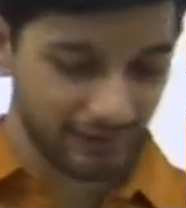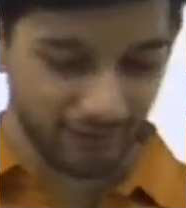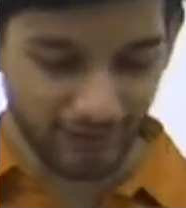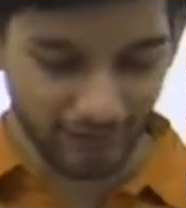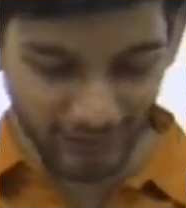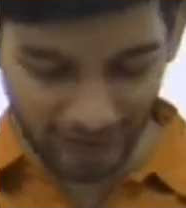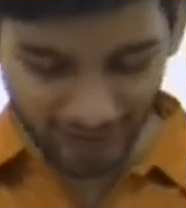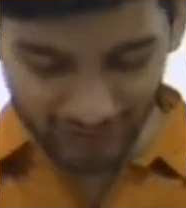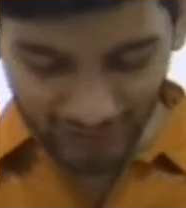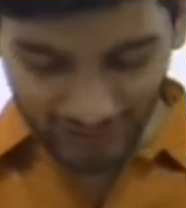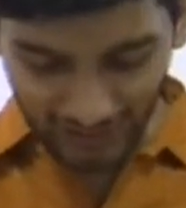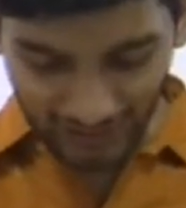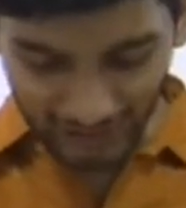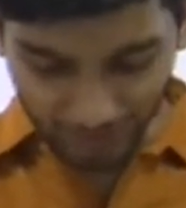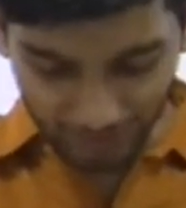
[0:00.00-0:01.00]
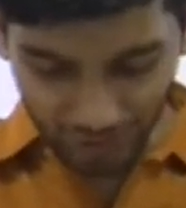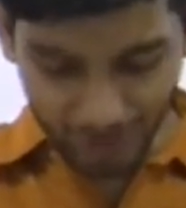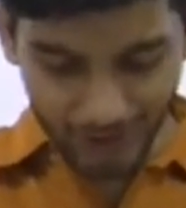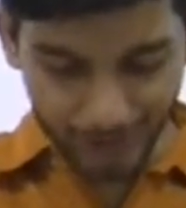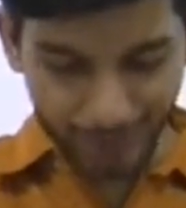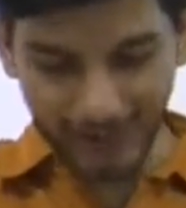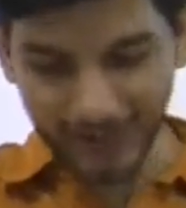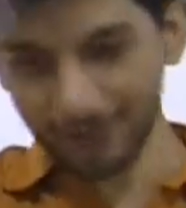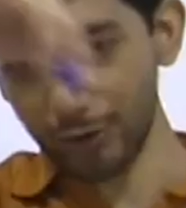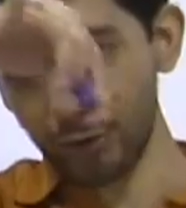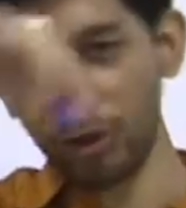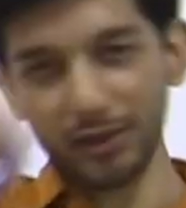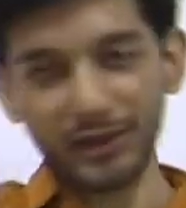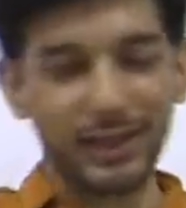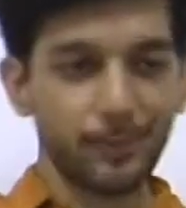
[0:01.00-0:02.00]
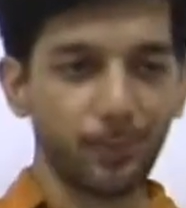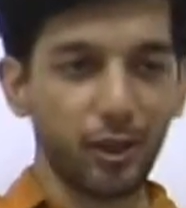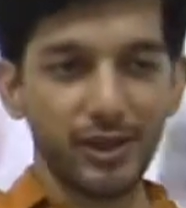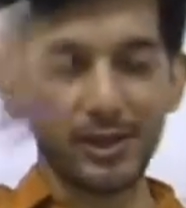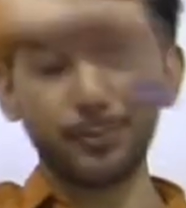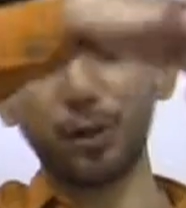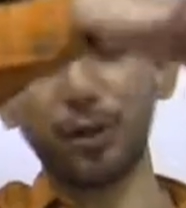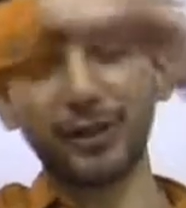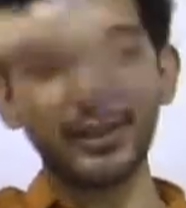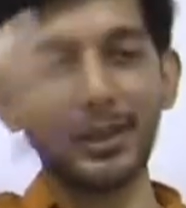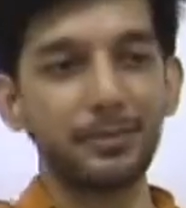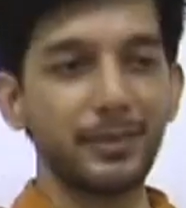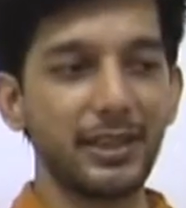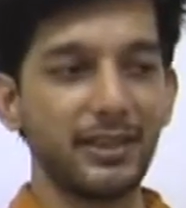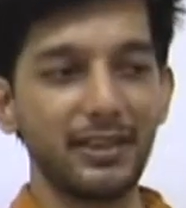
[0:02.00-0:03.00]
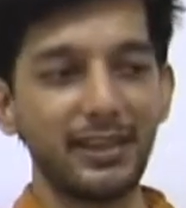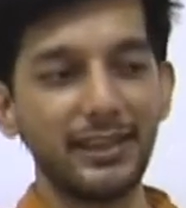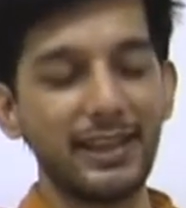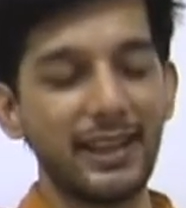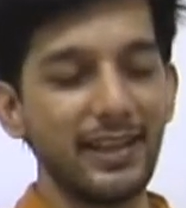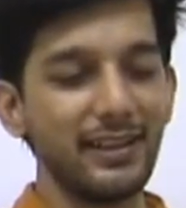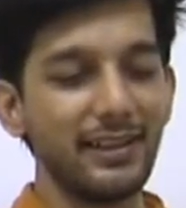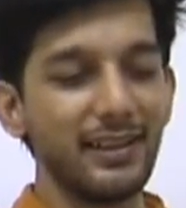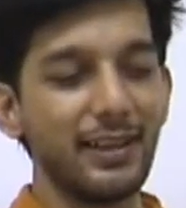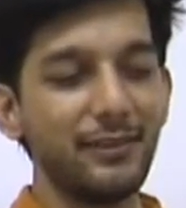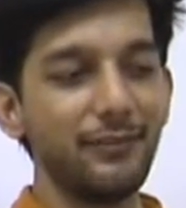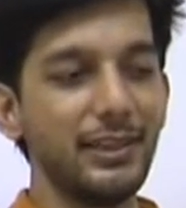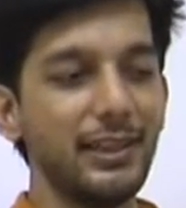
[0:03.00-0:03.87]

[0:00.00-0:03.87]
We were given a high-dimensional space with all these points plotted up here and there.